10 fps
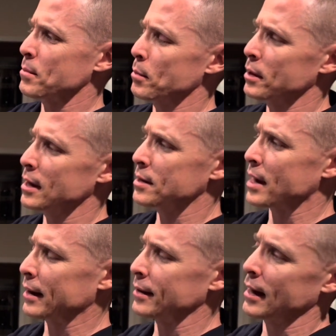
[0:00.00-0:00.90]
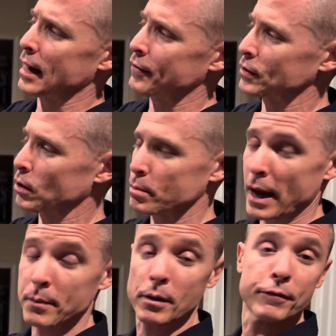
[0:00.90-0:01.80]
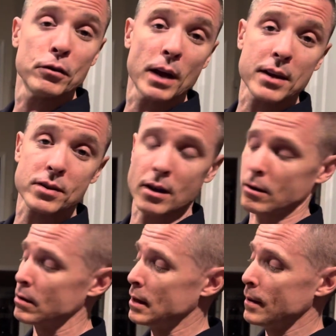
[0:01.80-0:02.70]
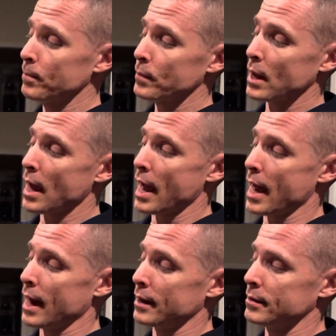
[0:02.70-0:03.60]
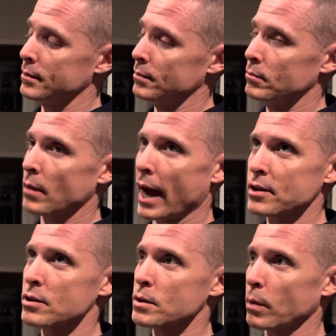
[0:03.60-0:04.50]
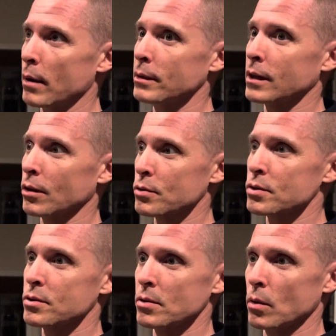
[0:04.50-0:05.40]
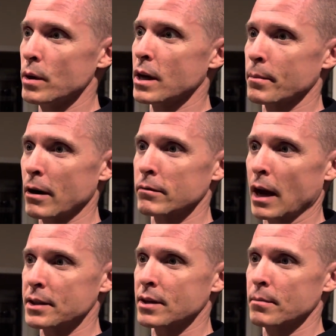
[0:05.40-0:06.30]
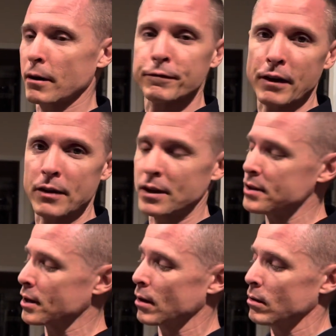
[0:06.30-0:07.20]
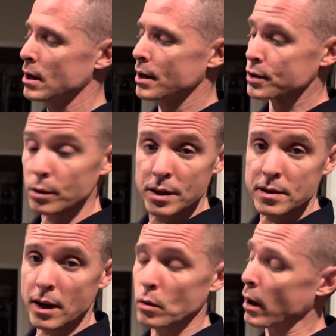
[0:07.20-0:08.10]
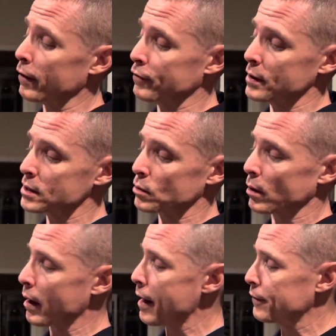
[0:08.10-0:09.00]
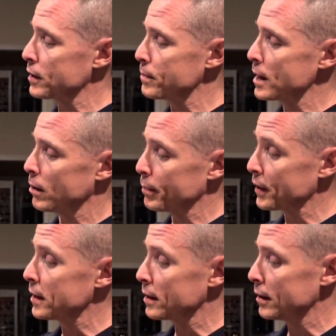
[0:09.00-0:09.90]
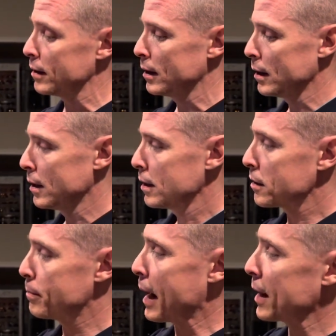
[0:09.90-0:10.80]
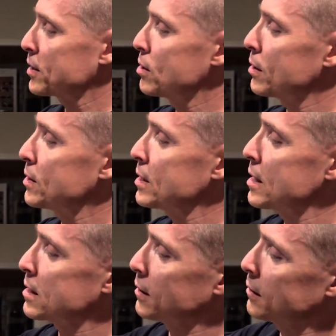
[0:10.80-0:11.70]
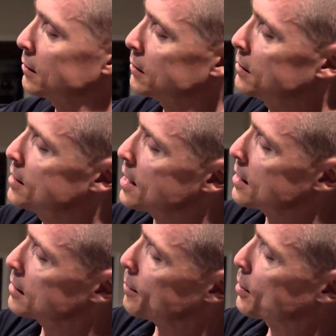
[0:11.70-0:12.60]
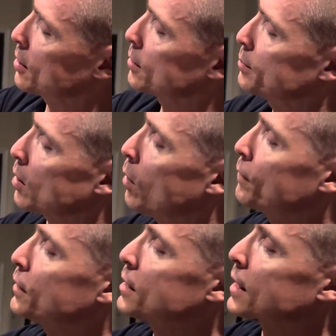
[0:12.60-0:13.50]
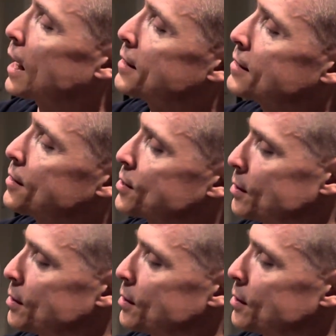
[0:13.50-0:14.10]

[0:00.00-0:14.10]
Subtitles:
remember the exact date, I'd have to look back, but a few days ago. And actually it was probably closer to a week, I'd say about 5 days ago. So it did take a while for these to arrive in the mail, but they did. The box you can see is a little dinged up here, but hopefully the contents are